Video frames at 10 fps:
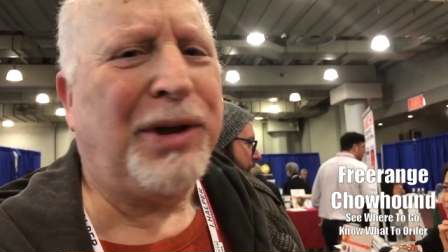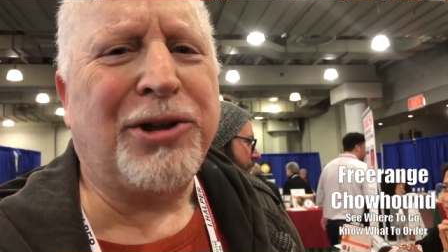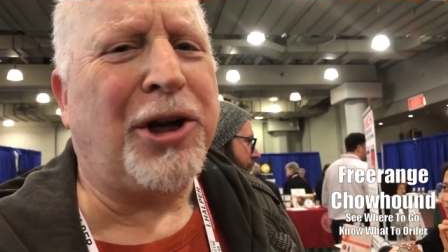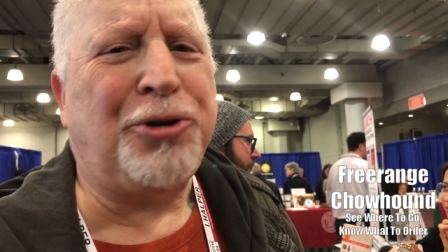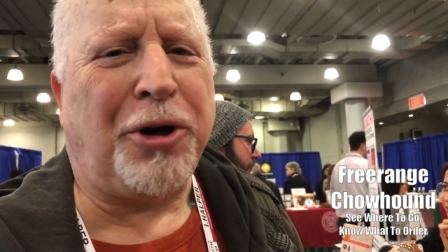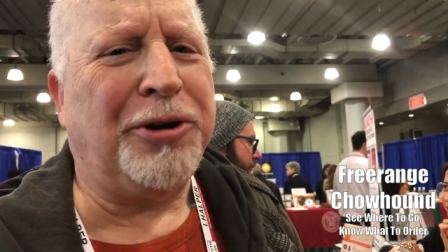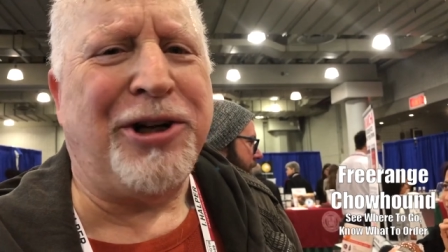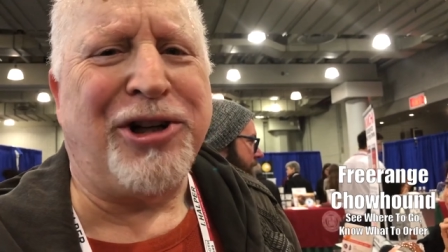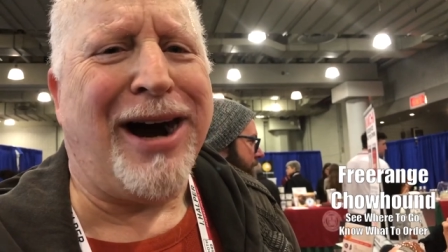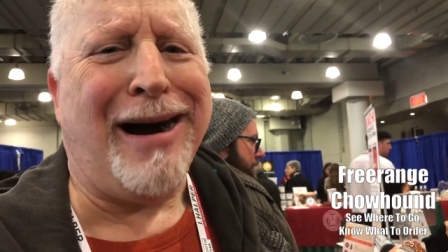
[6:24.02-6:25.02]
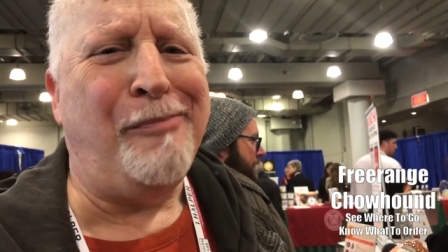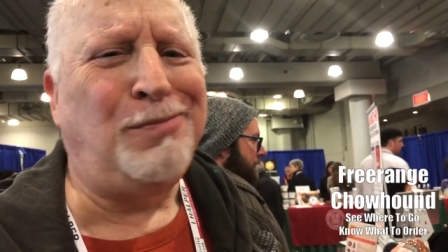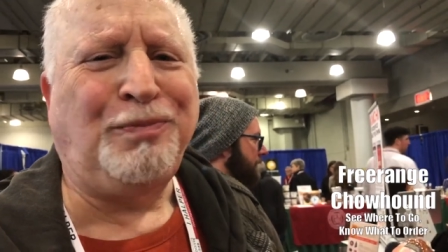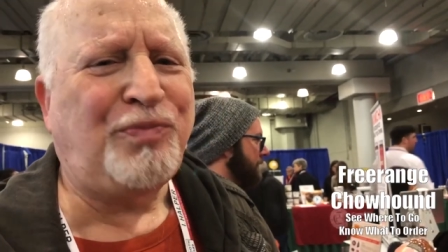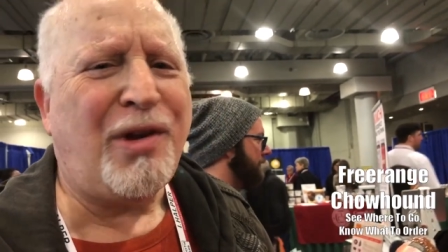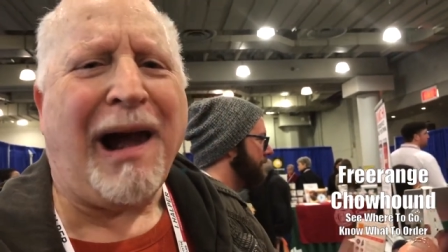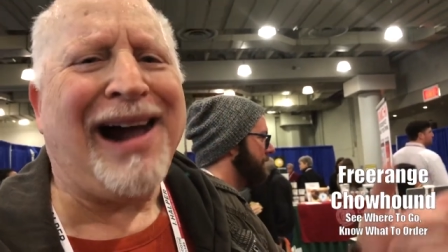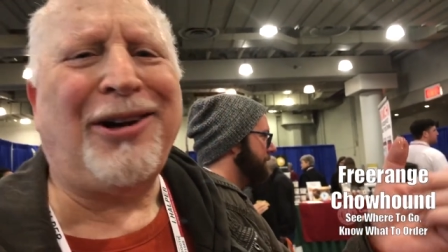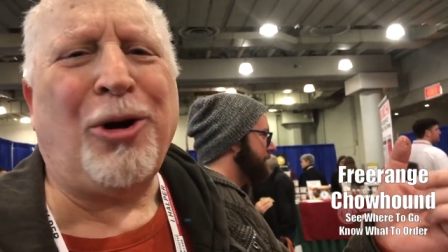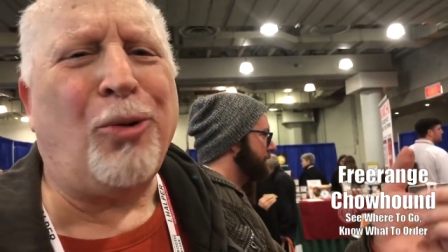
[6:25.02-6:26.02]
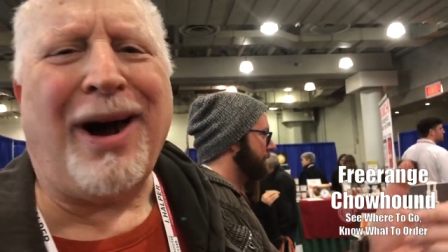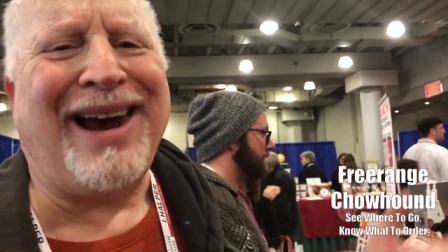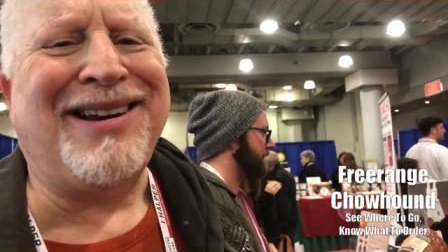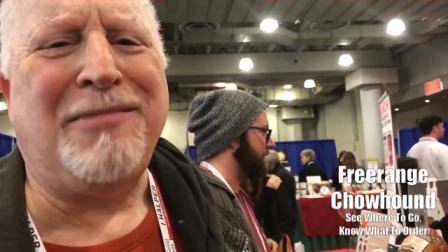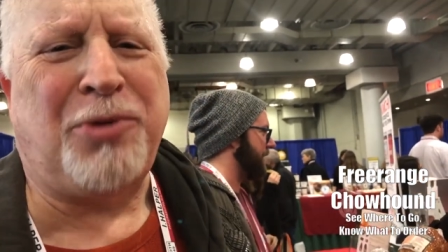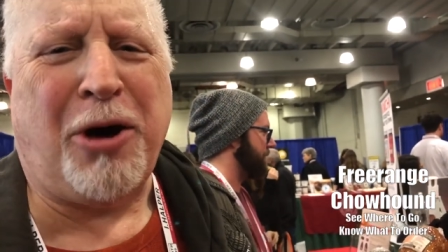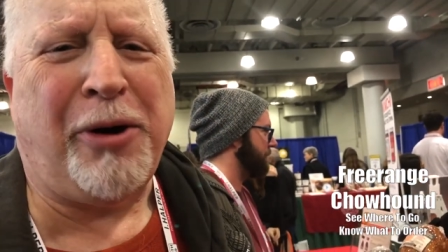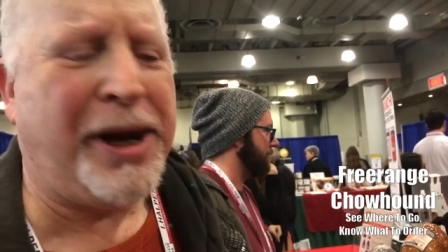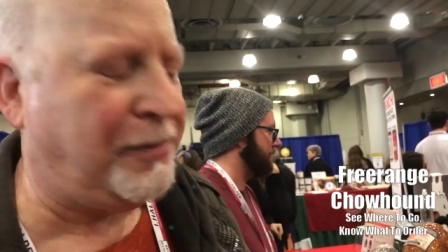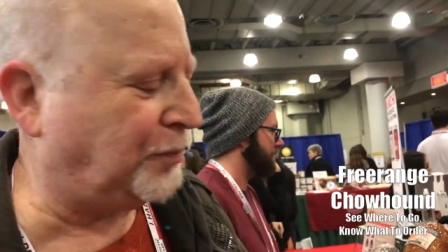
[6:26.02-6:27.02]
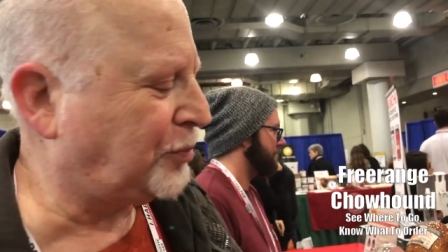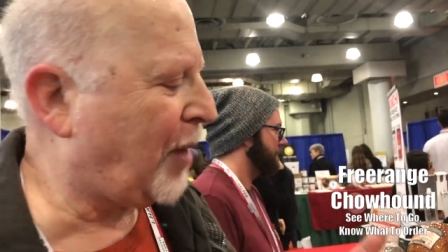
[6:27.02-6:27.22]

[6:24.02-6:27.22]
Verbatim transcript: This is a dirty job. I don't know why I keep doing it.